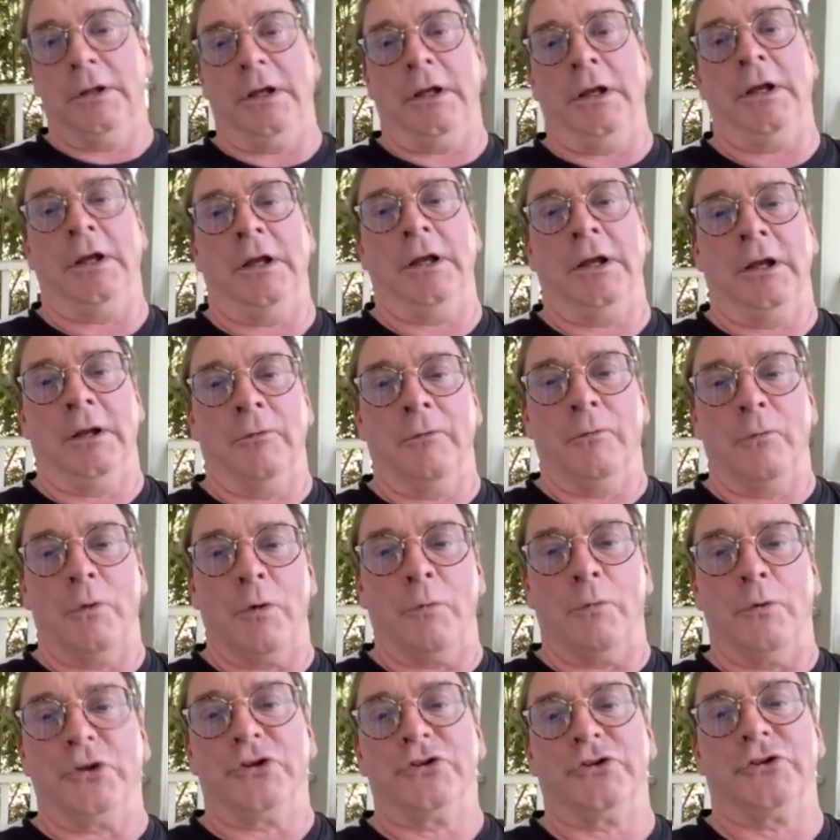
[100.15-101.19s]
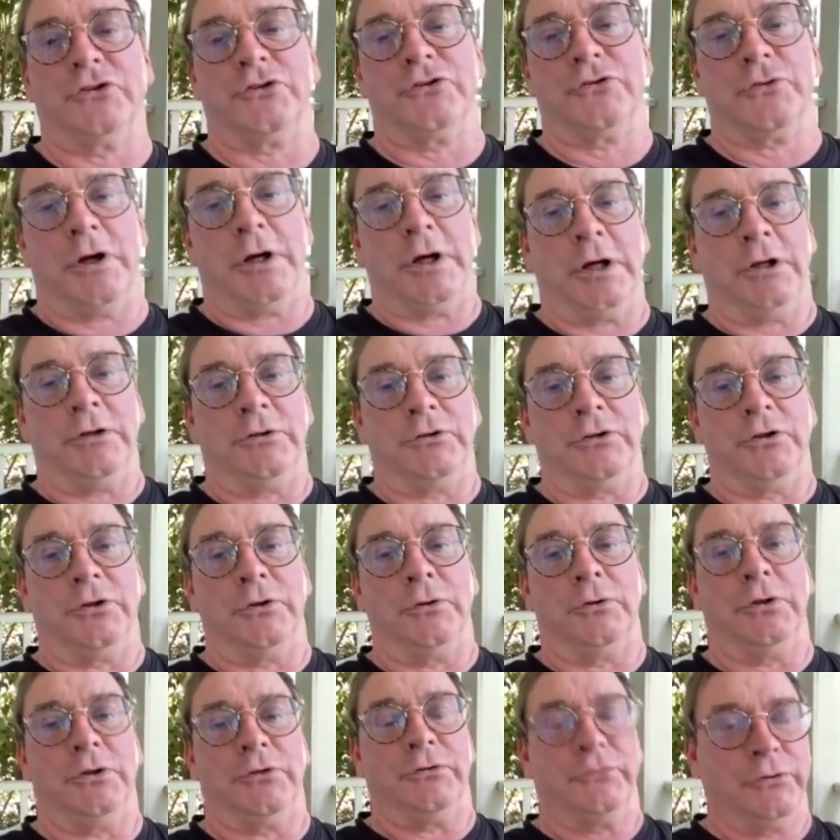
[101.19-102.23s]
And what we should try and
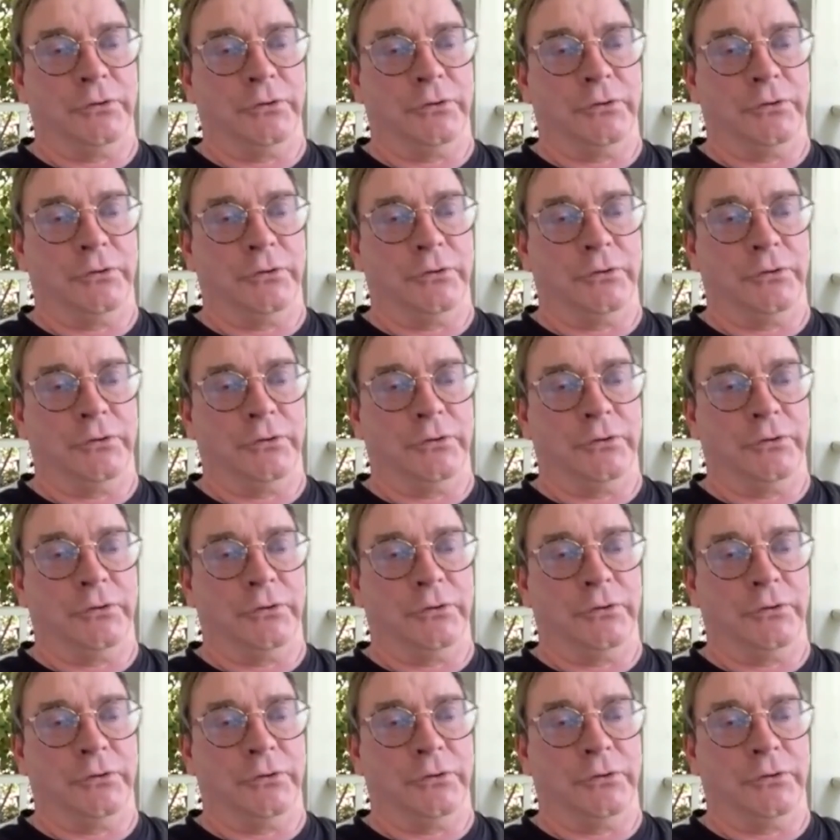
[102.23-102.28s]
do